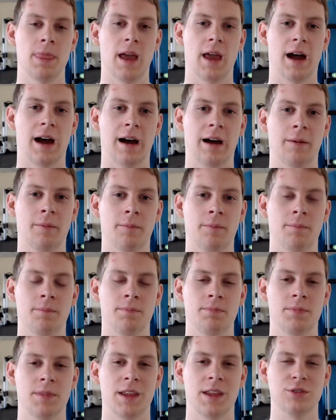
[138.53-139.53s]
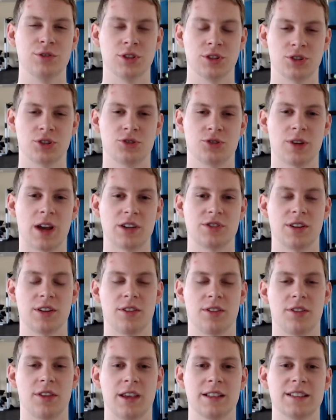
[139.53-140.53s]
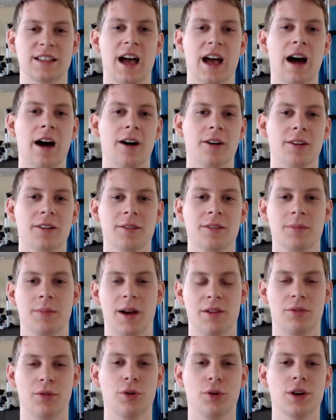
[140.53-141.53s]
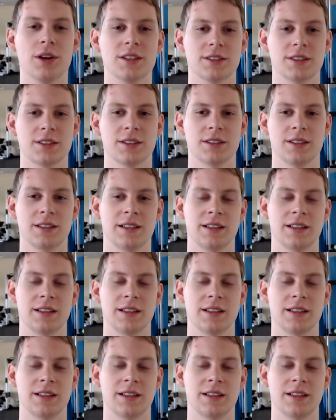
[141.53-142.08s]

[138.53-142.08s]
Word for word: um, and just stretching things out, my voice,